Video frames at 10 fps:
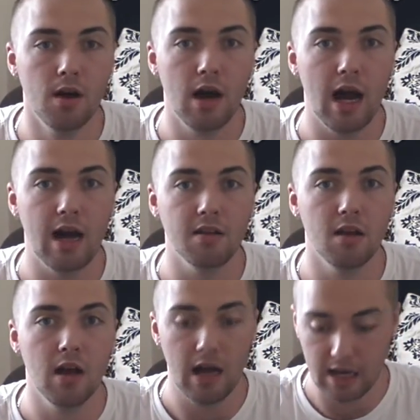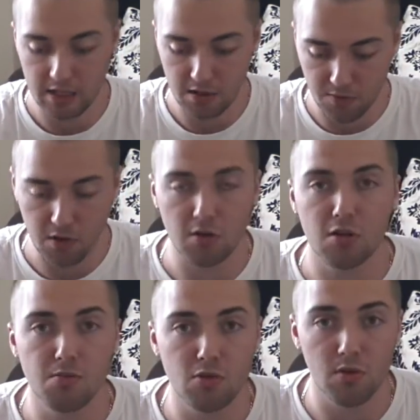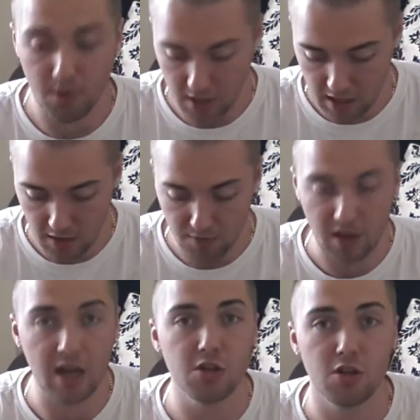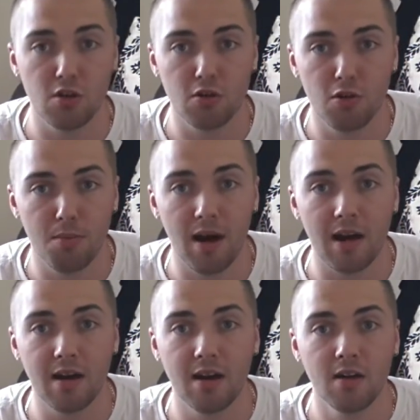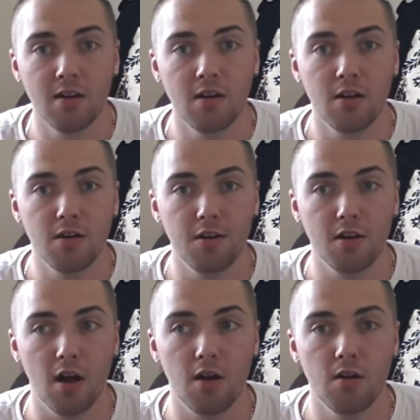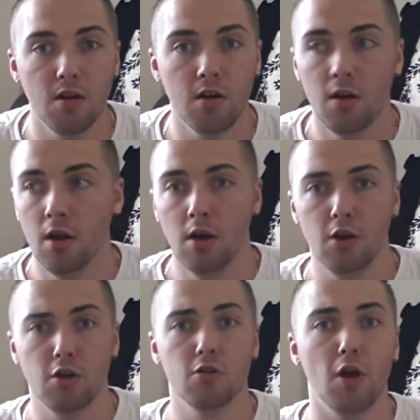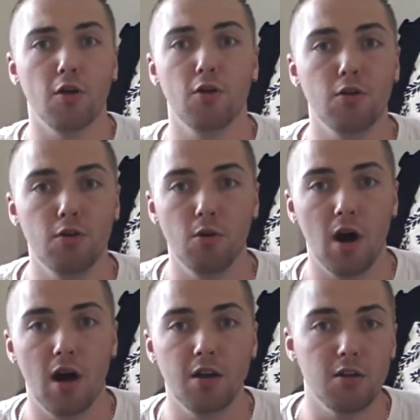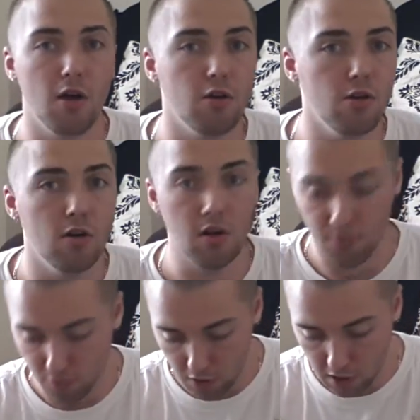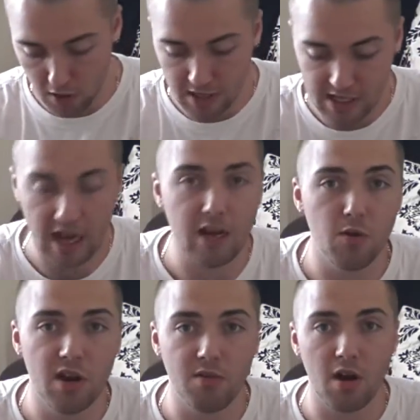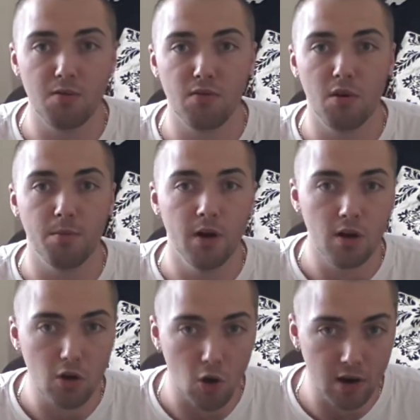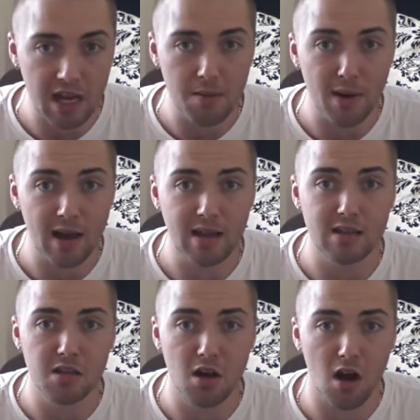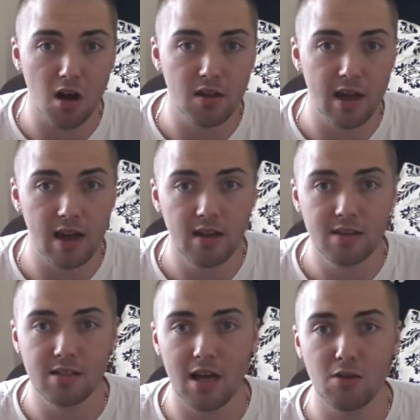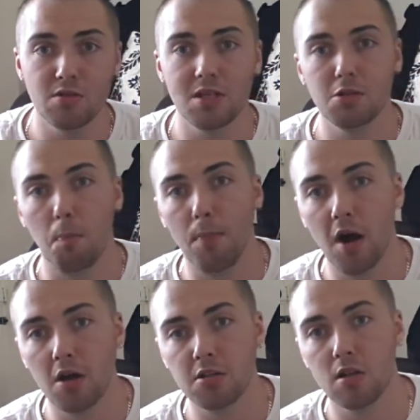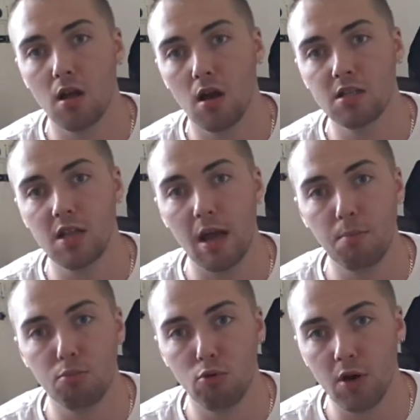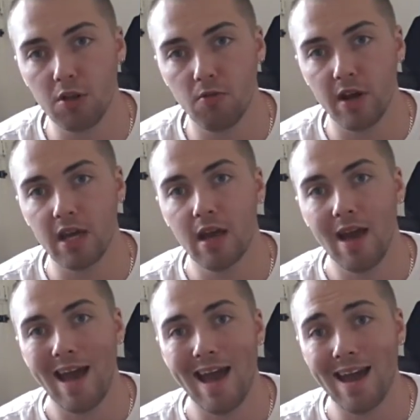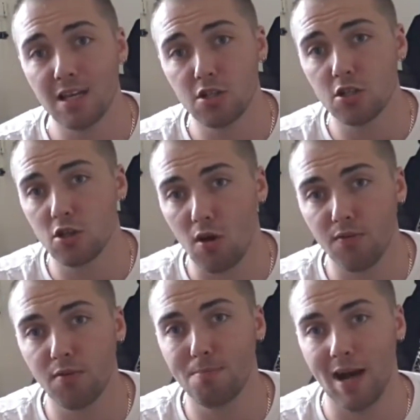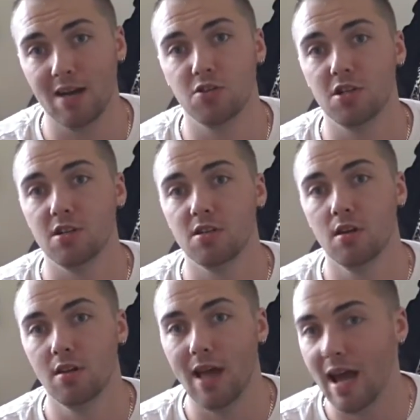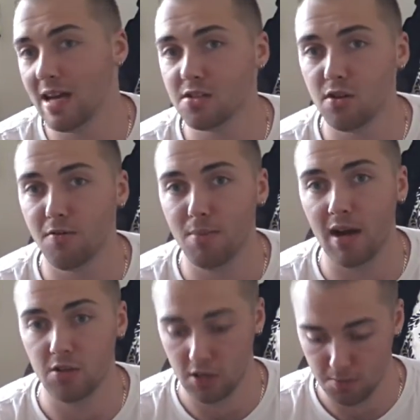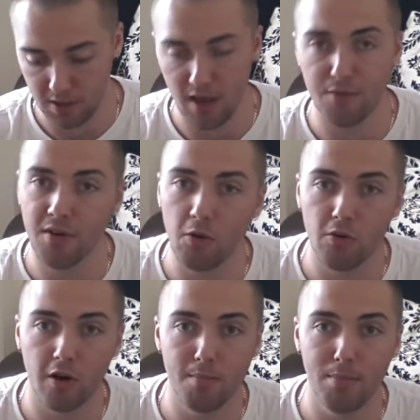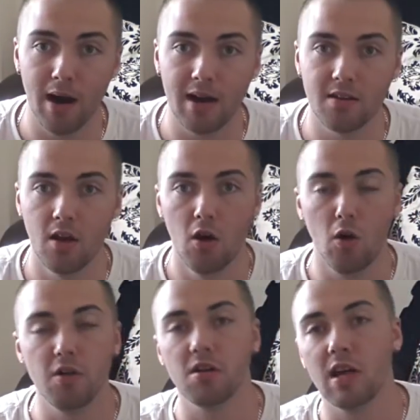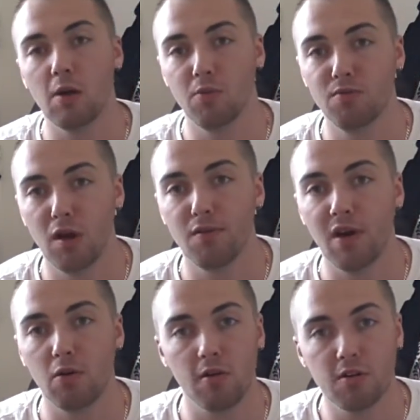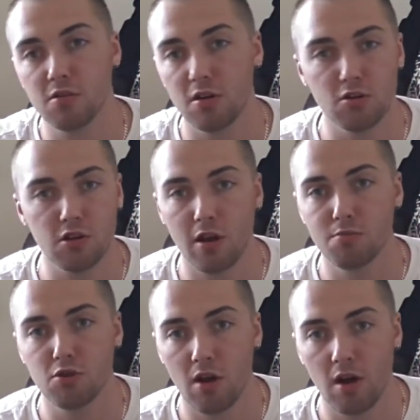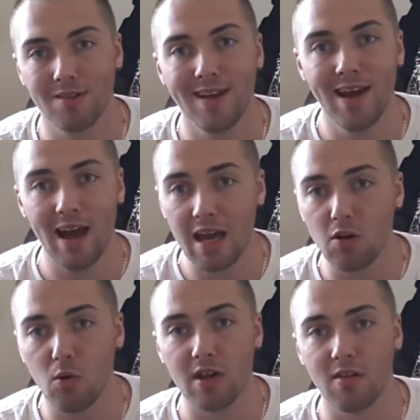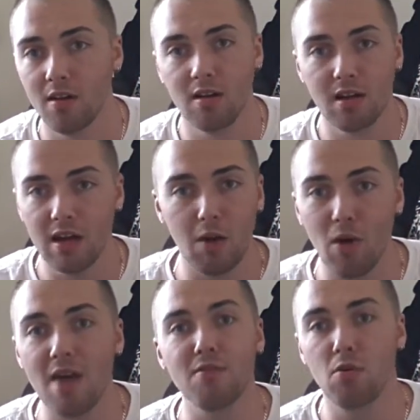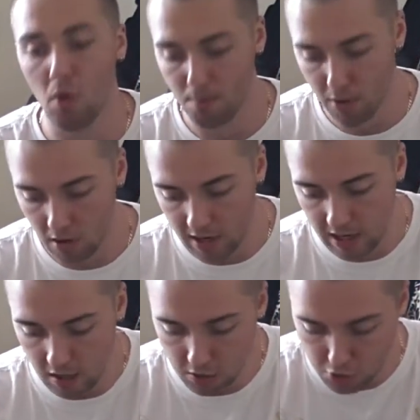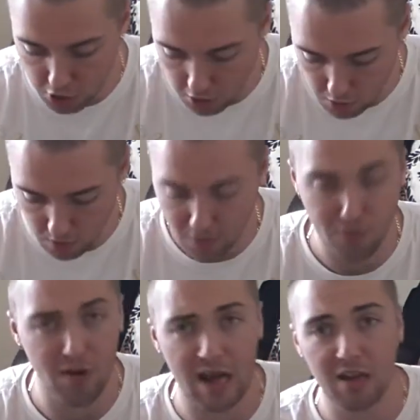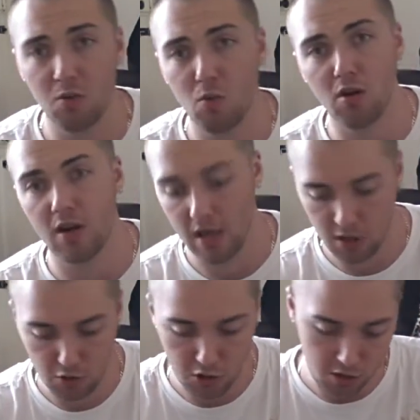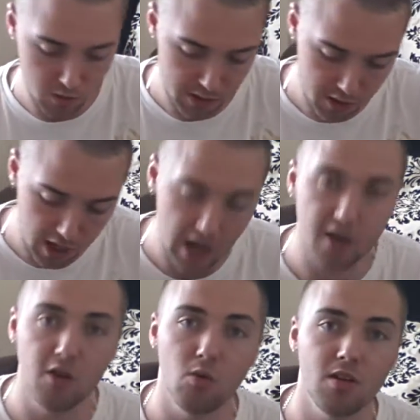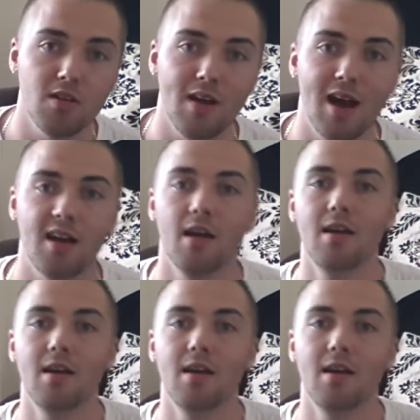and at least if you've got some sort of identification on your bag, you know who you are, you know who you're looking for, you know exactly where you've come from. Go on eBay, there's a guy on there sells these personalised embroidery airsoft patches. They're airsoft patches, but they're Velcro backed, or you can get them with no Velcro, so you can sew them straight on. £8. Get whatever you want put on it. You can choose which flag you want on it. You can choose which colour you want the tag.